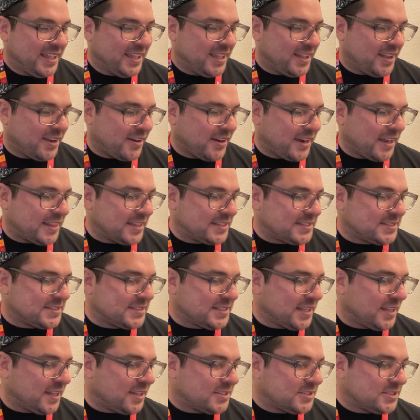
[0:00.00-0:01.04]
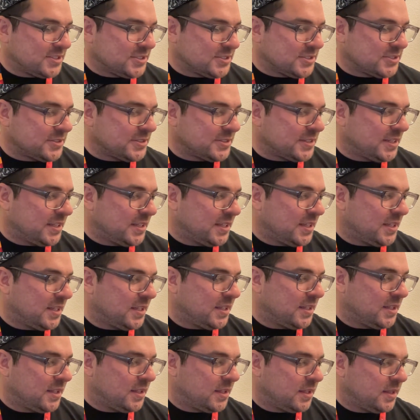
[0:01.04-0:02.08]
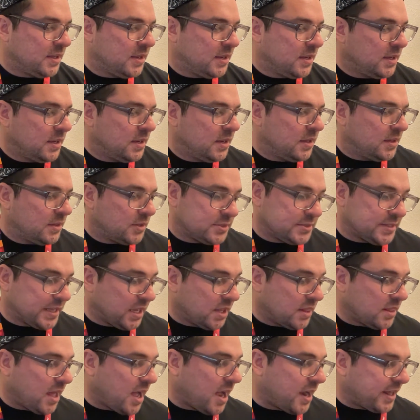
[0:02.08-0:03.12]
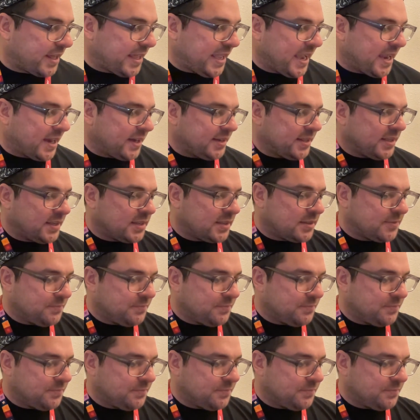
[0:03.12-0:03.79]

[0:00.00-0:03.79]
All right, let's see. I'll do. There's like a lot of candy,